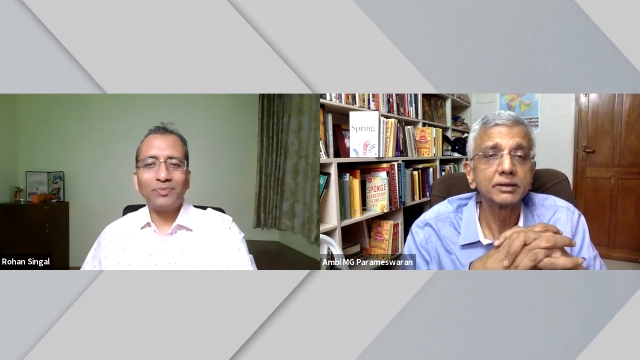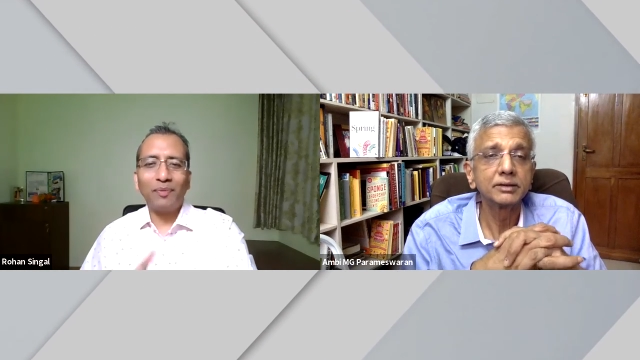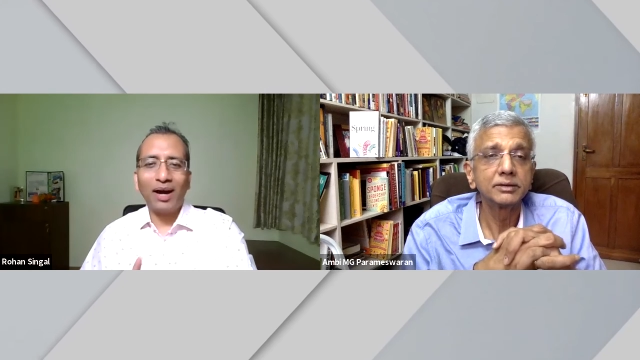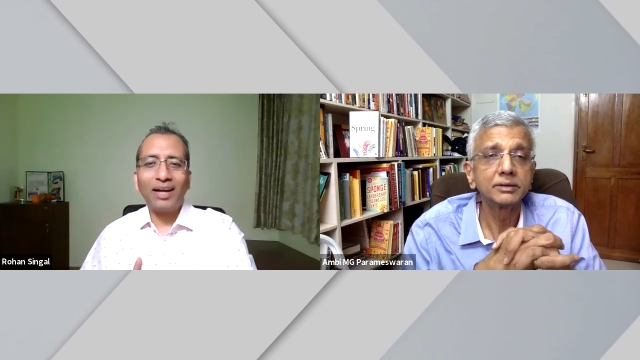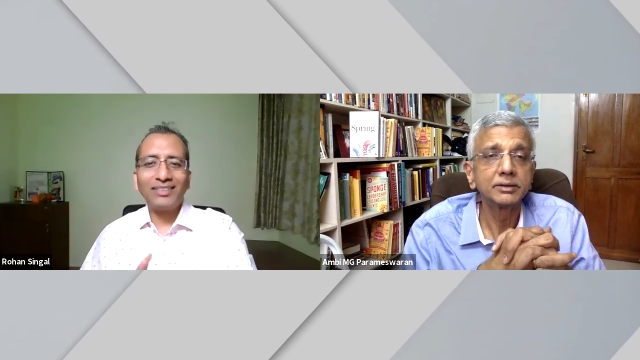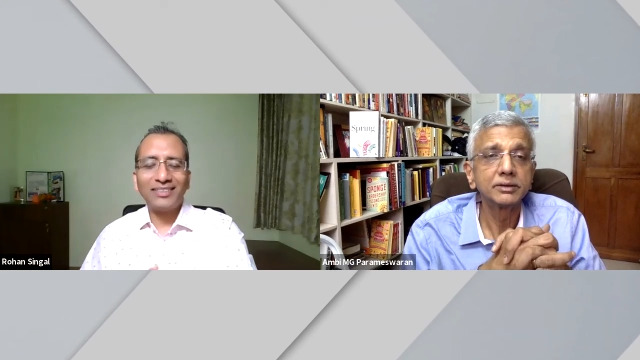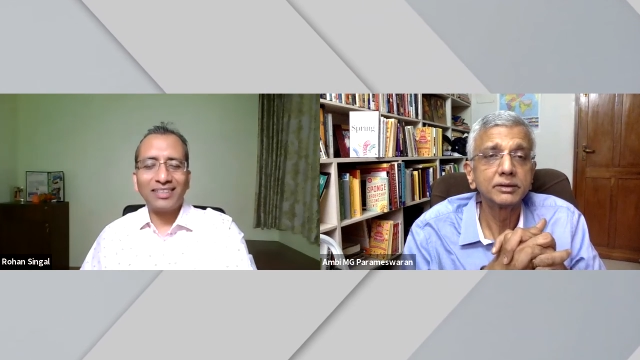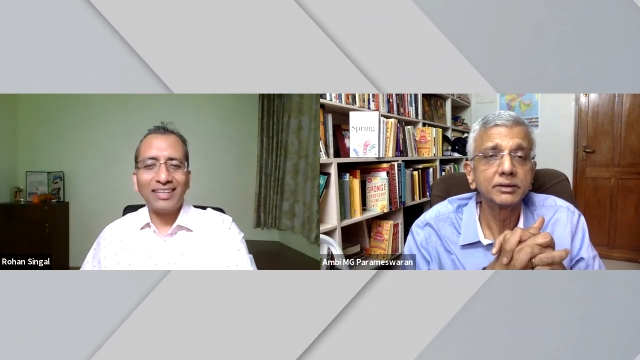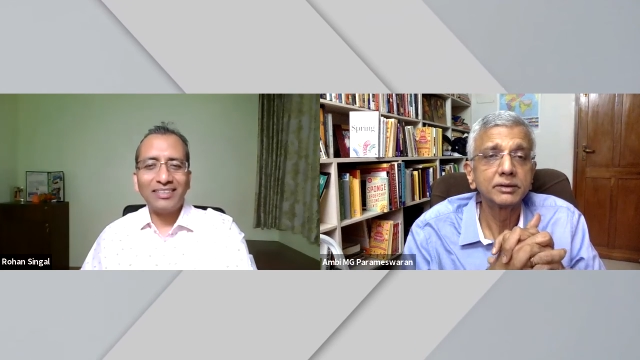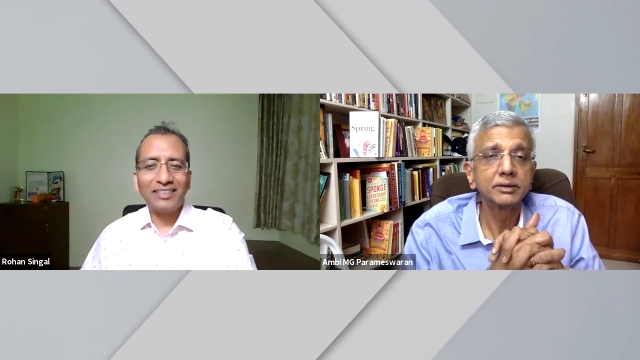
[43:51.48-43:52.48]
Speaker 1: a
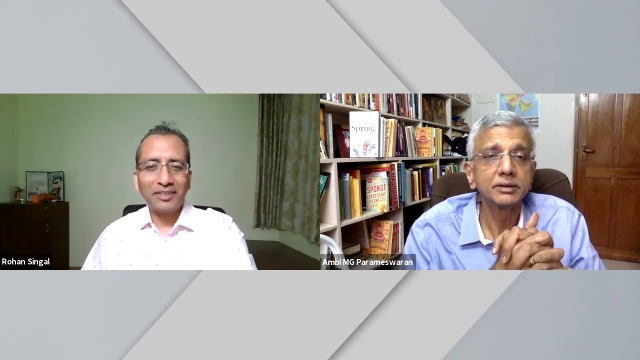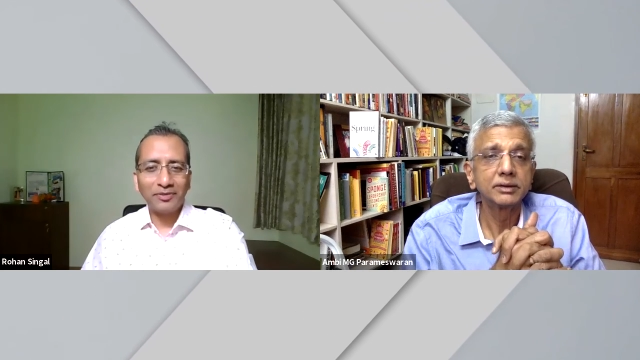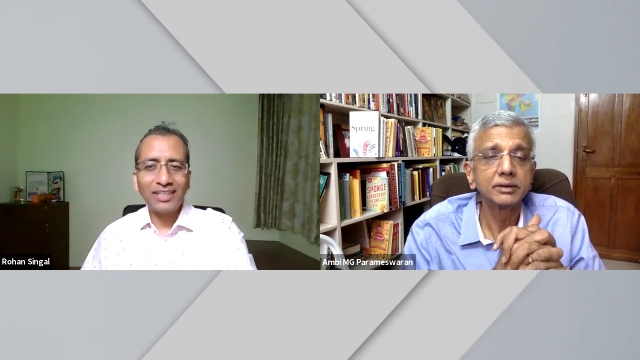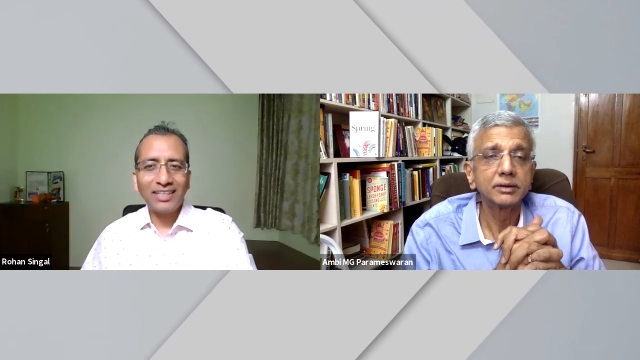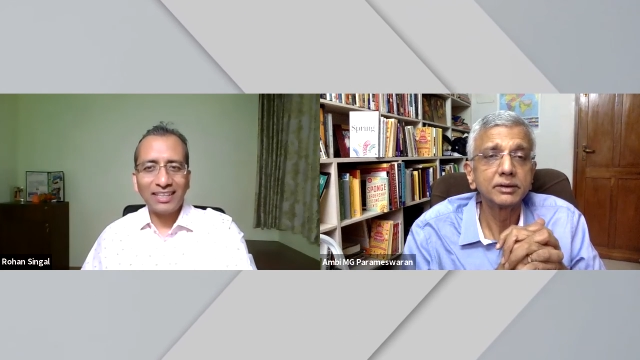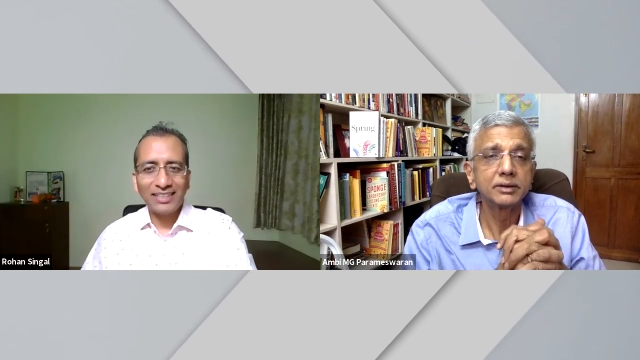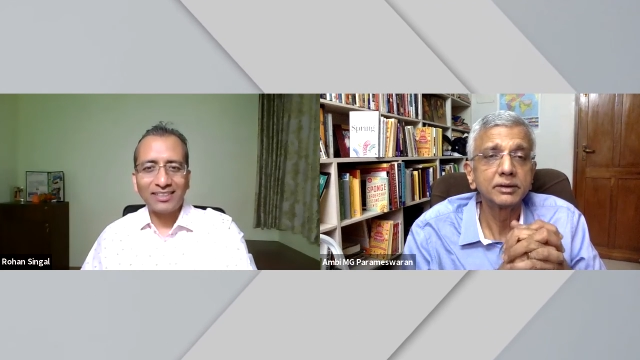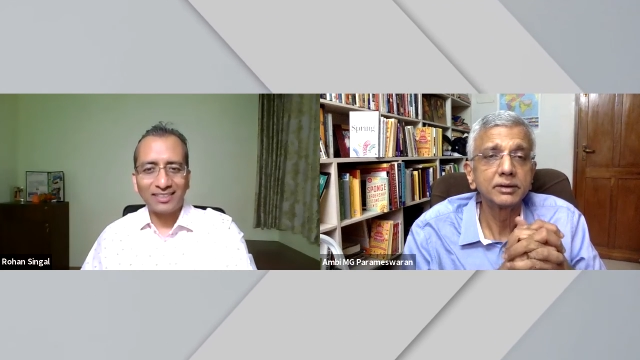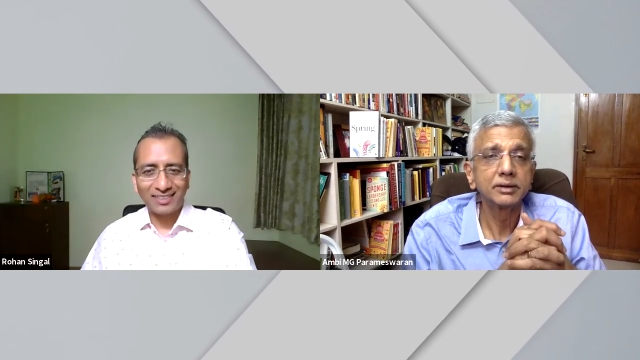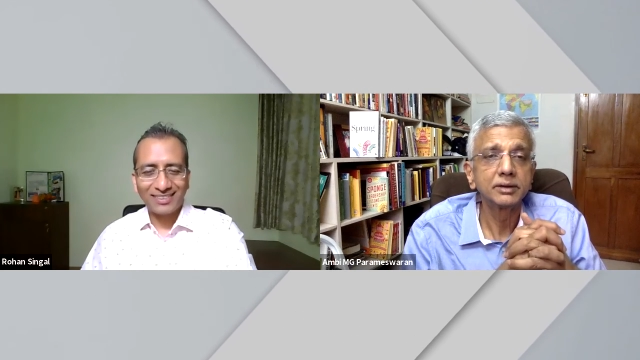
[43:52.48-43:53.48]
smart and driven
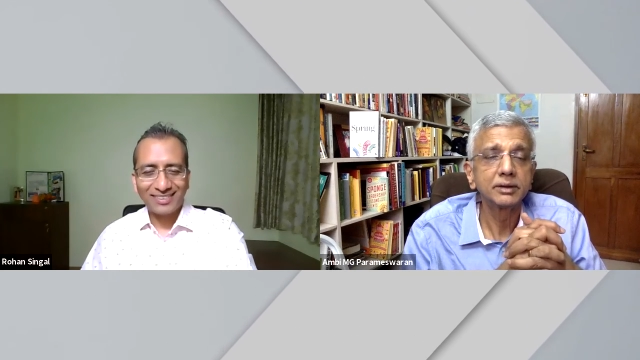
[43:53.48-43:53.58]
leader